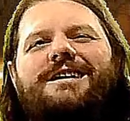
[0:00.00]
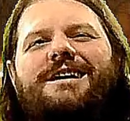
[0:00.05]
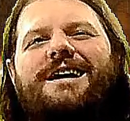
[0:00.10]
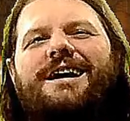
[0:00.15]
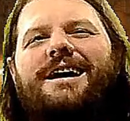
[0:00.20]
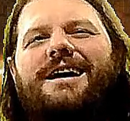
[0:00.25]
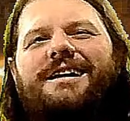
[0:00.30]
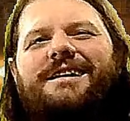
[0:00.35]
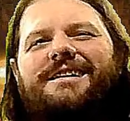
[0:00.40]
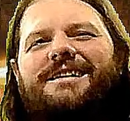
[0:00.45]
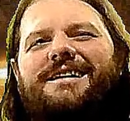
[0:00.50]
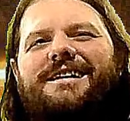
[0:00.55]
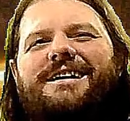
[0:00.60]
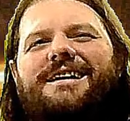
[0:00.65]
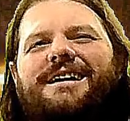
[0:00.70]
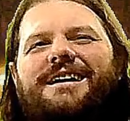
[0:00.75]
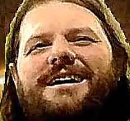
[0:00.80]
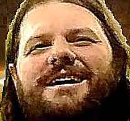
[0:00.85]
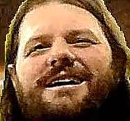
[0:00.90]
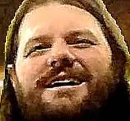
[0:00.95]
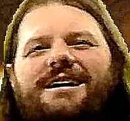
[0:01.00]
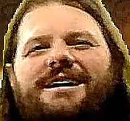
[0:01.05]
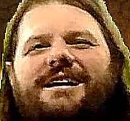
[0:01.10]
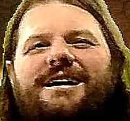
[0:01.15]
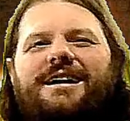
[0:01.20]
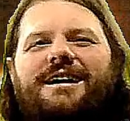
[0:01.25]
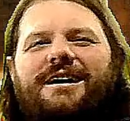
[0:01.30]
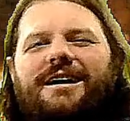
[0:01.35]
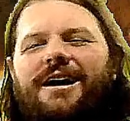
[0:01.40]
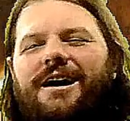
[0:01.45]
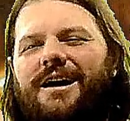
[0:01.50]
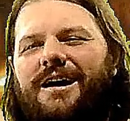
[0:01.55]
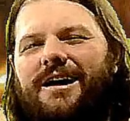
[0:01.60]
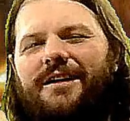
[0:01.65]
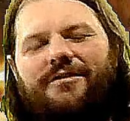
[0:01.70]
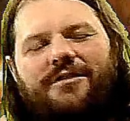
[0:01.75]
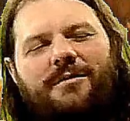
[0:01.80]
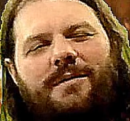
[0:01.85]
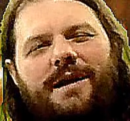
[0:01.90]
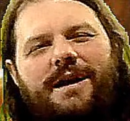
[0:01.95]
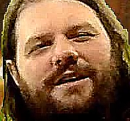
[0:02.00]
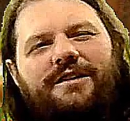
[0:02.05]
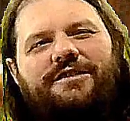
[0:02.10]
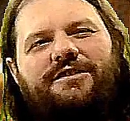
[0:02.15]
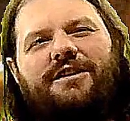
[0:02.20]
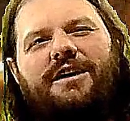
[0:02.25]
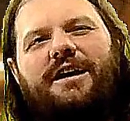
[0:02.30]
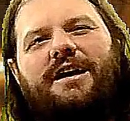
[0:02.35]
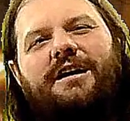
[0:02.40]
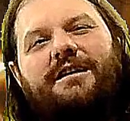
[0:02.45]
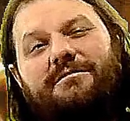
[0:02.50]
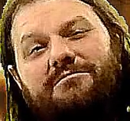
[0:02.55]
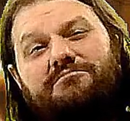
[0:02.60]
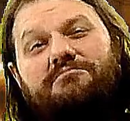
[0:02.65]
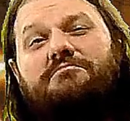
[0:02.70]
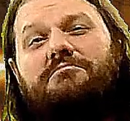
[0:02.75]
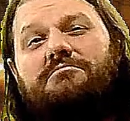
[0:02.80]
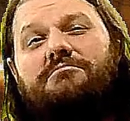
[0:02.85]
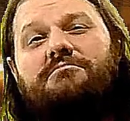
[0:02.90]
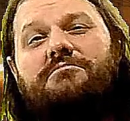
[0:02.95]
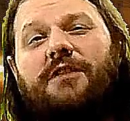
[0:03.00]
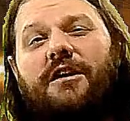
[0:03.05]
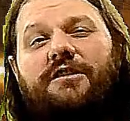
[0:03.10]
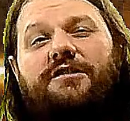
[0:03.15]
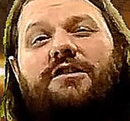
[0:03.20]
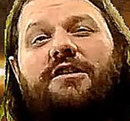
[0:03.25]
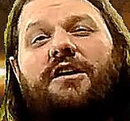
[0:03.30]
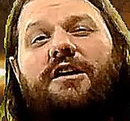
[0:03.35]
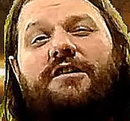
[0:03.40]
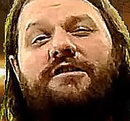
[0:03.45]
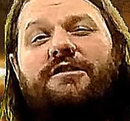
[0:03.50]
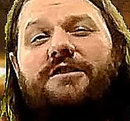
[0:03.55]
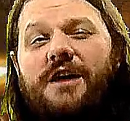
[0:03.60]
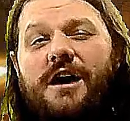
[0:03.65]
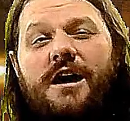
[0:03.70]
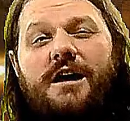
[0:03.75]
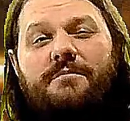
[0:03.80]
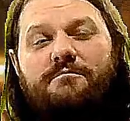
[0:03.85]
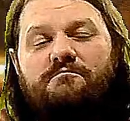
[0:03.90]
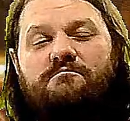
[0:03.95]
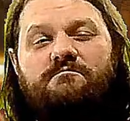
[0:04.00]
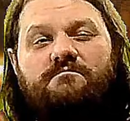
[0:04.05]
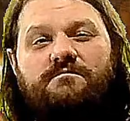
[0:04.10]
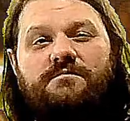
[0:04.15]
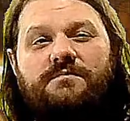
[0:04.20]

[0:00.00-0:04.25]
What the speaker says: And everybody's like, "That's a nice name."